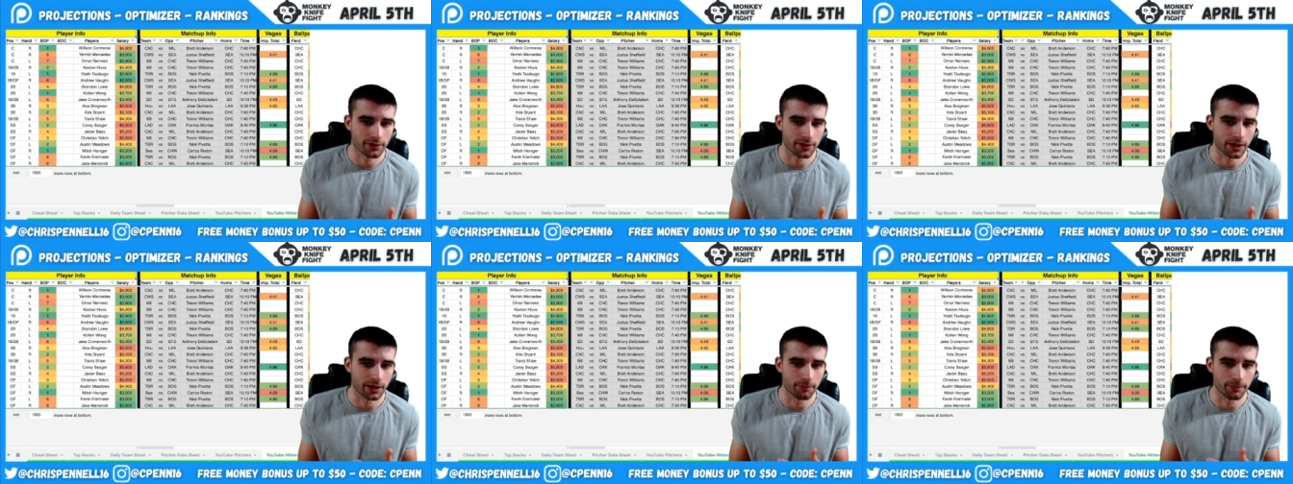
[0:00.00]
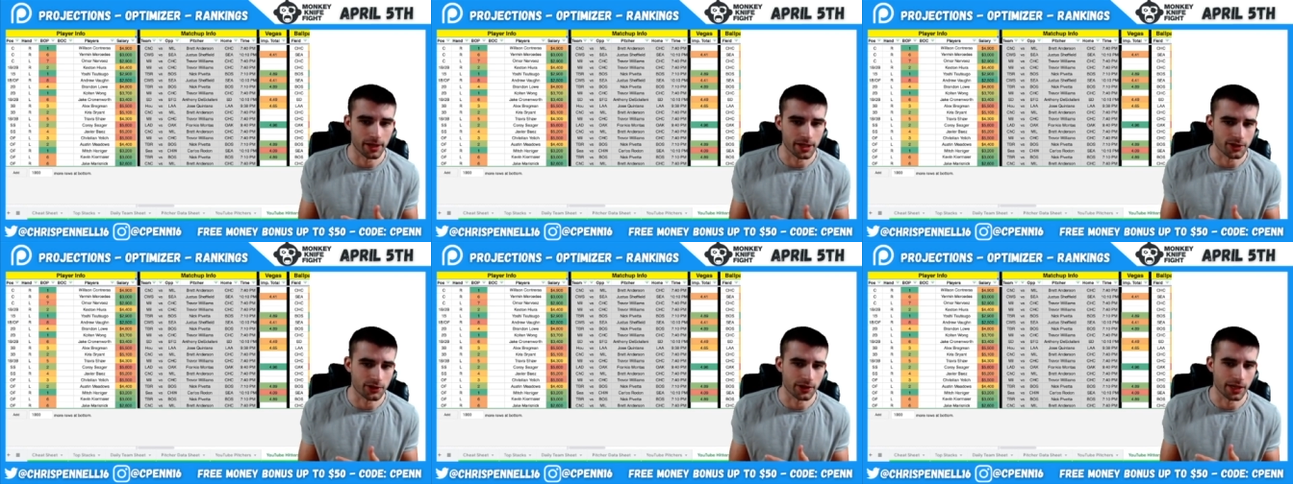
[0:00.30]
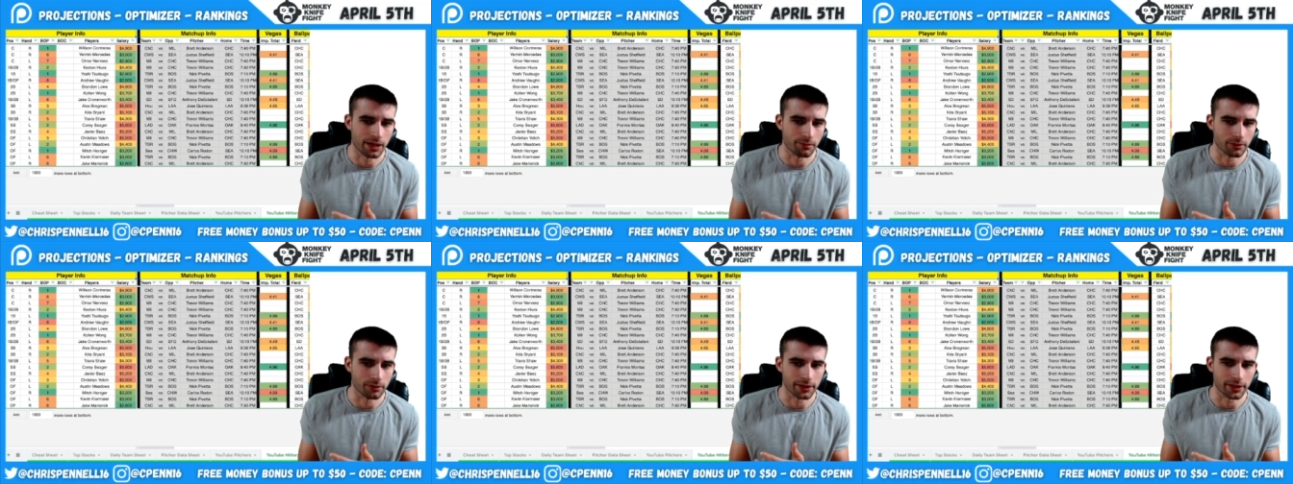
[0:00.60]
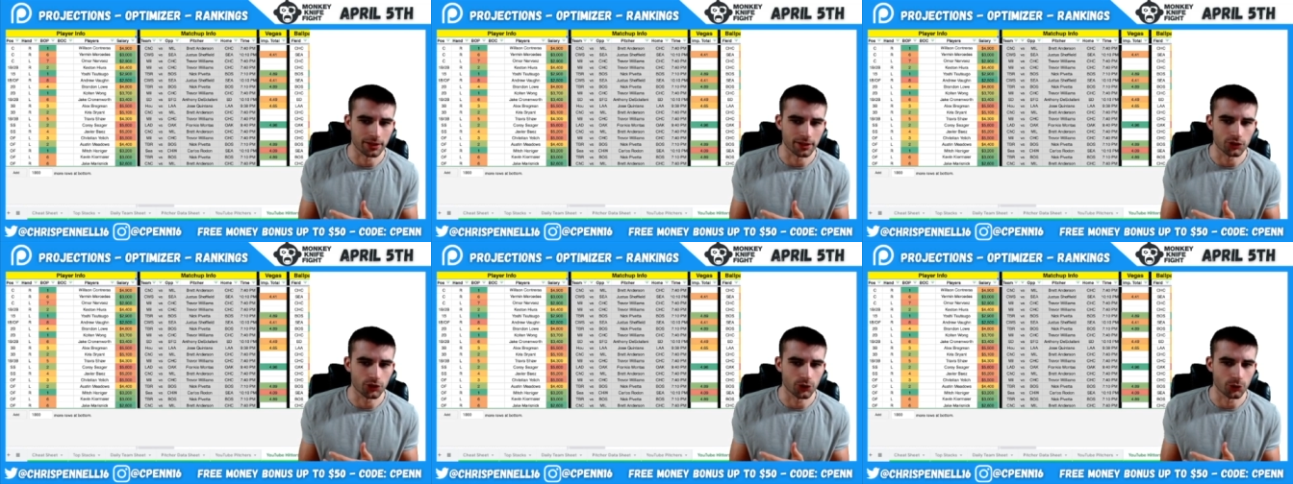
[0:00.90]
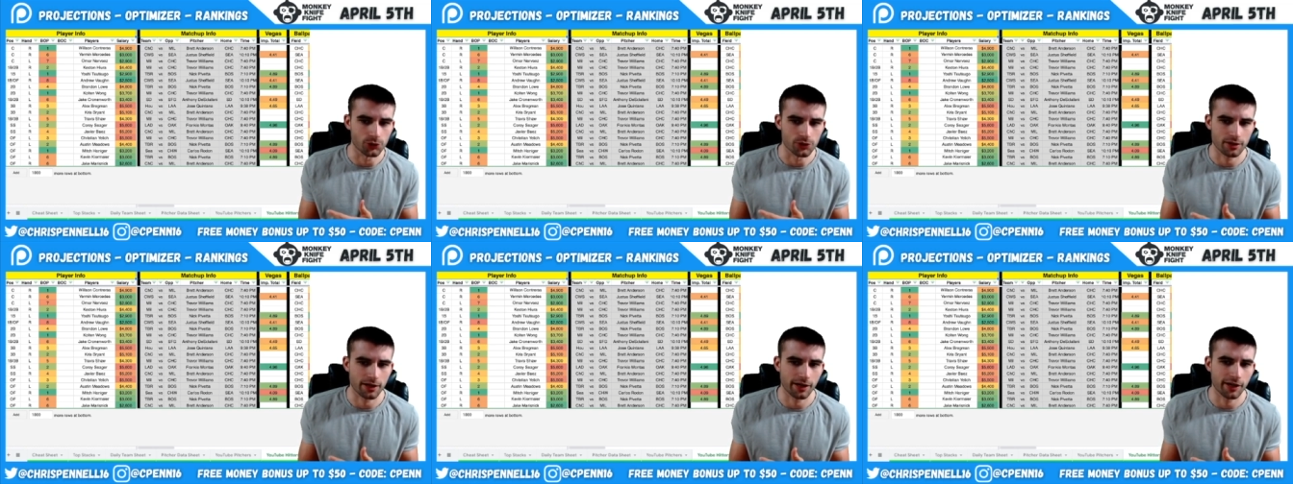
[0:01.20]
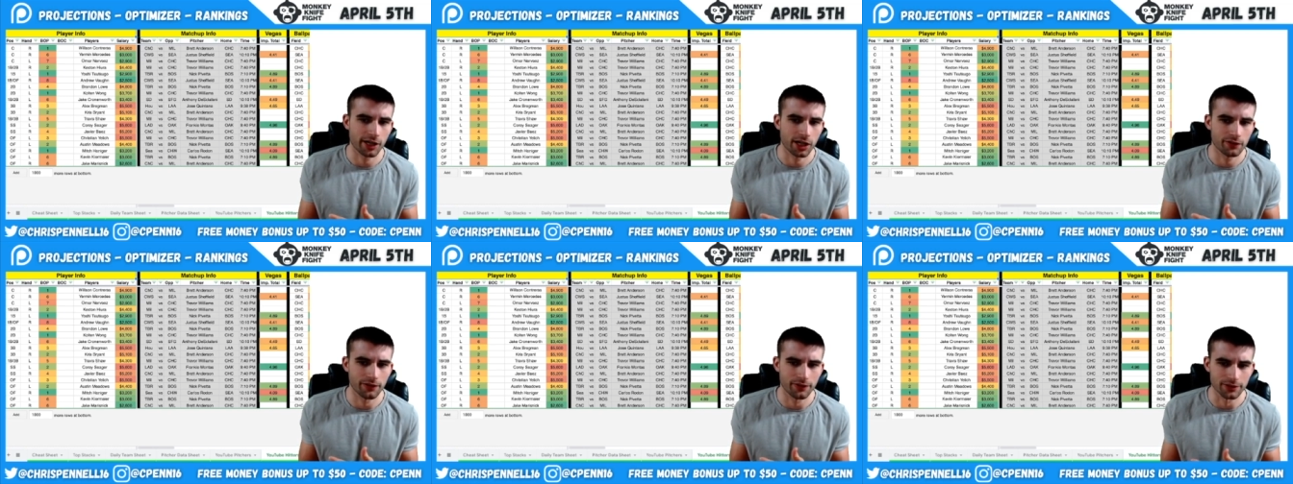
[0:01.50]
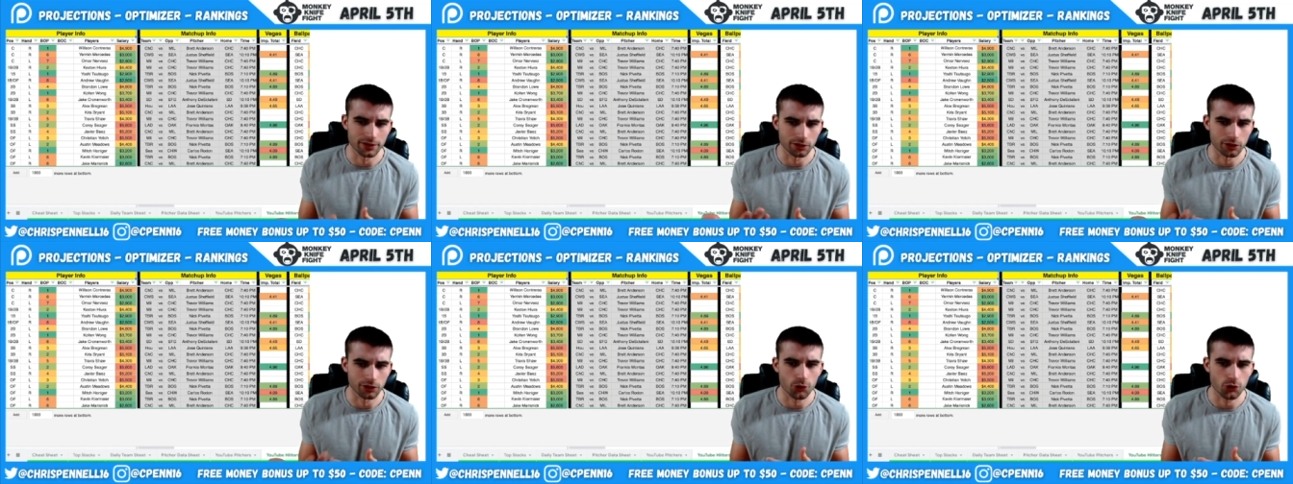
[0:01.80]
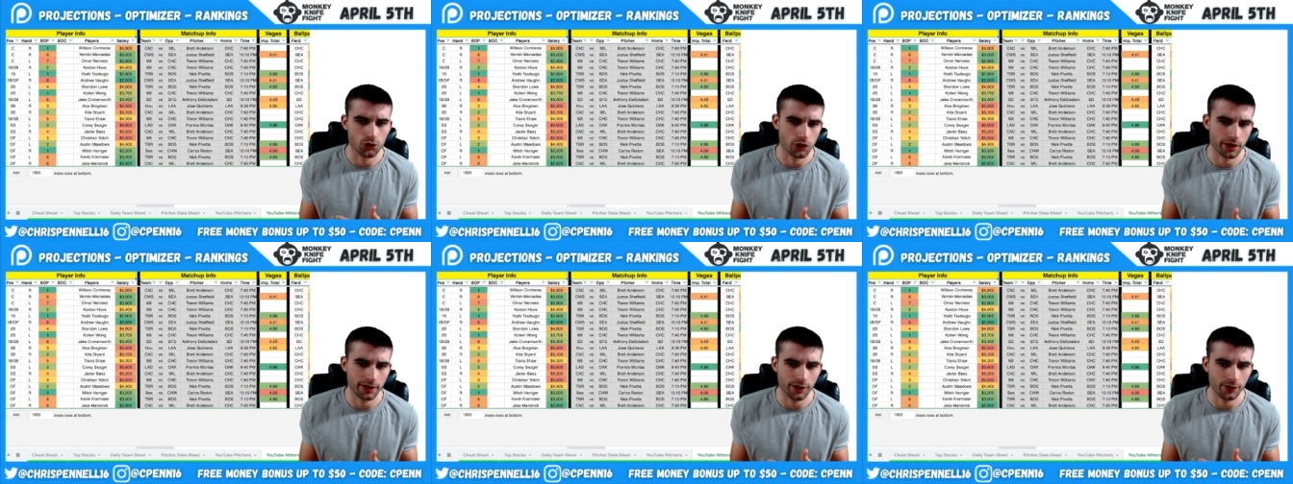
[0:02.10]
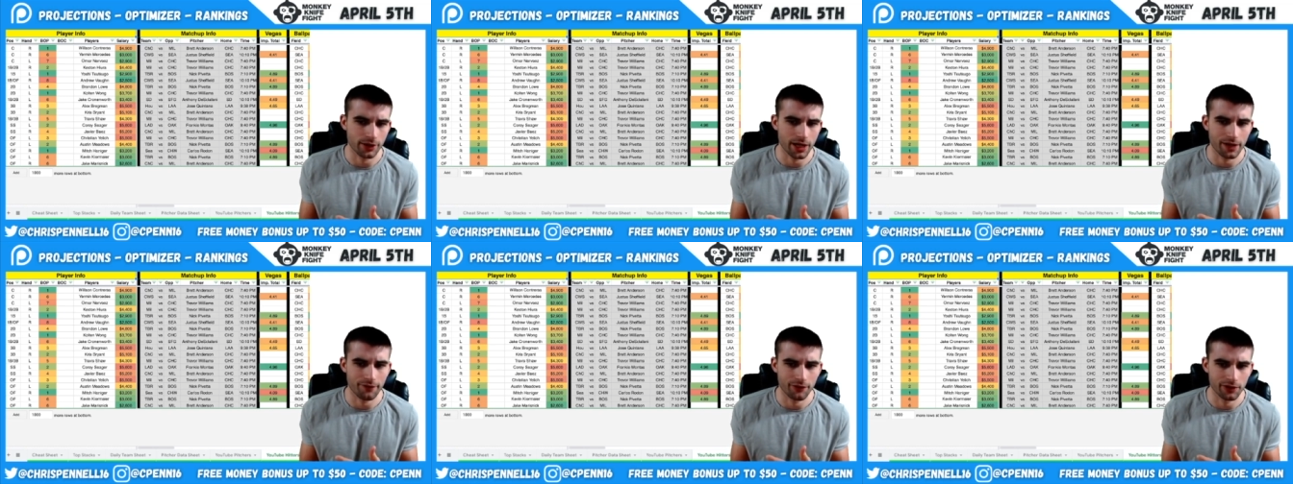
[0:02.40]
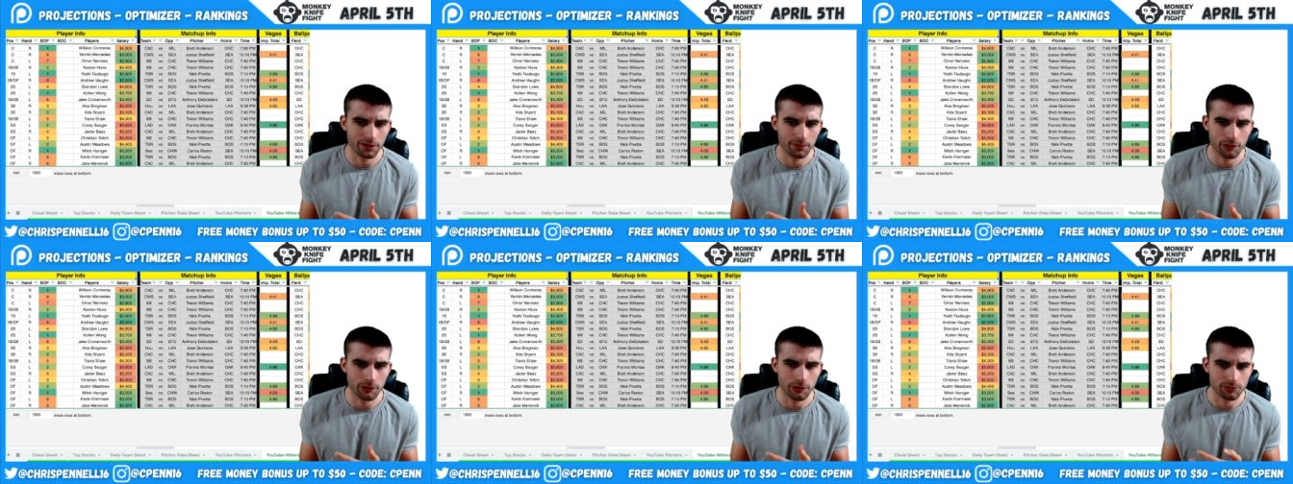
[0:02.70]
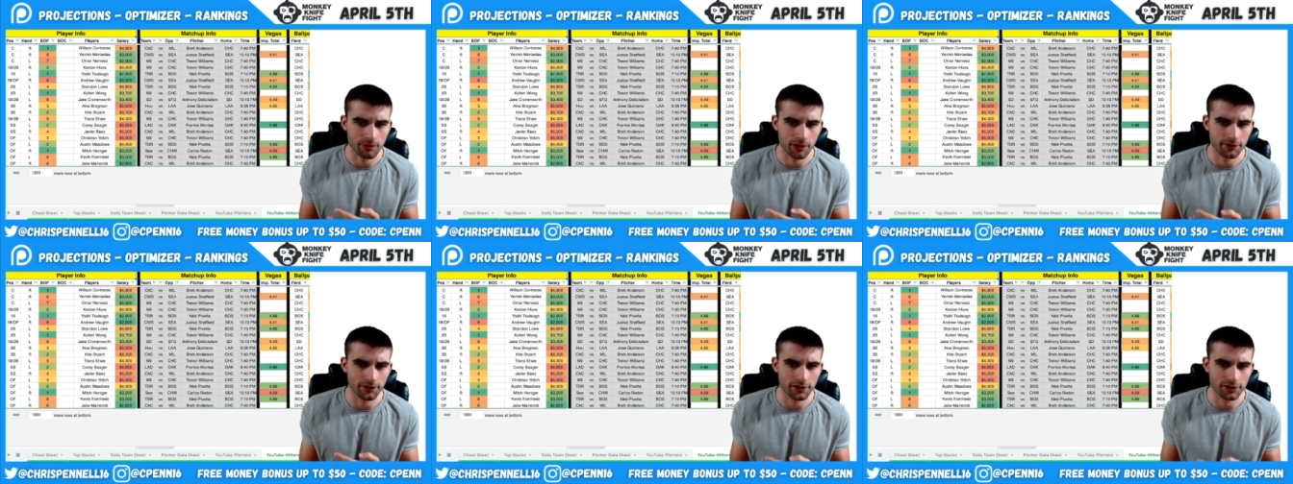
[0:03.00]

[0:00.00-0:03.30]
Not a pitcher that I really get too scared of. He's a low strikeout guy for the most part.